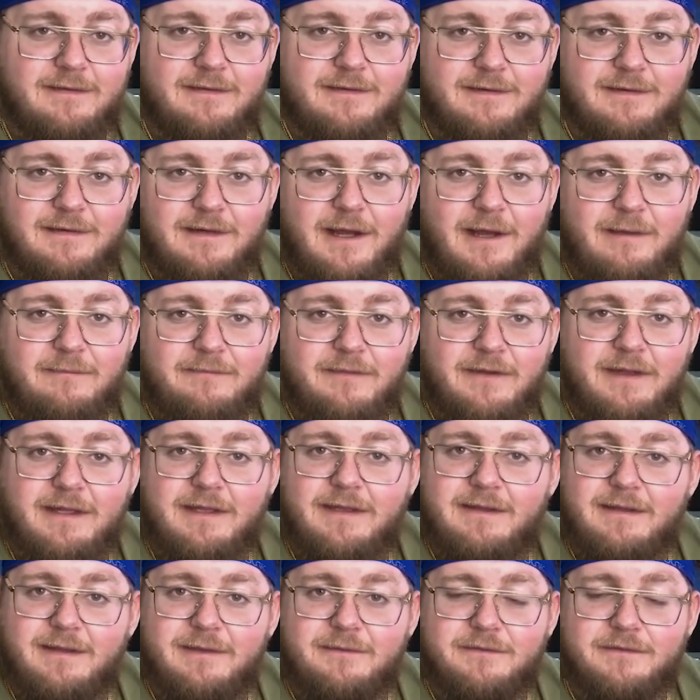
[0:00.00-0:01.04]

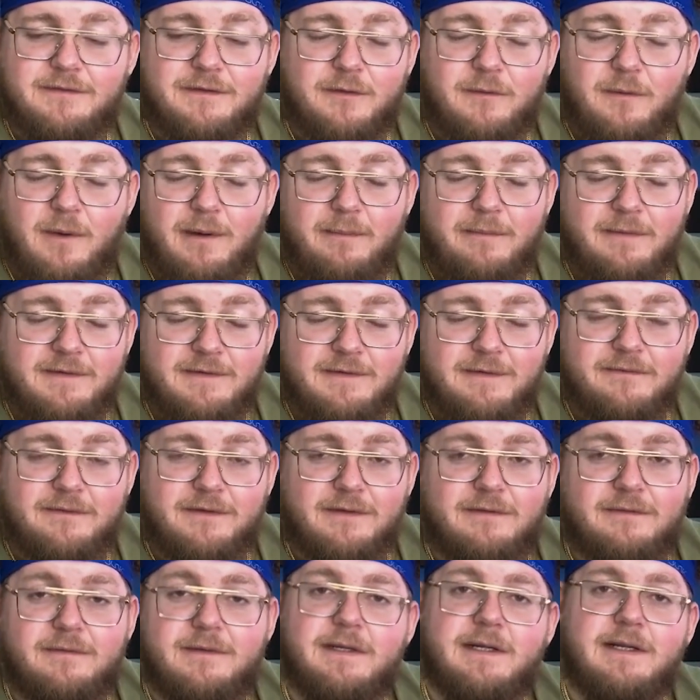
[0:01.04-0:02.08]
non-vet that was in Guam in
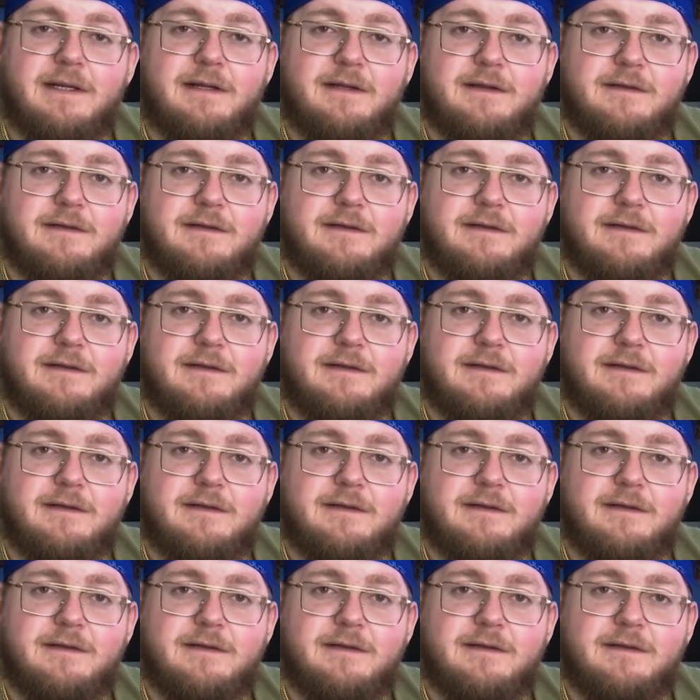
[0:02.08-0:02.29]
73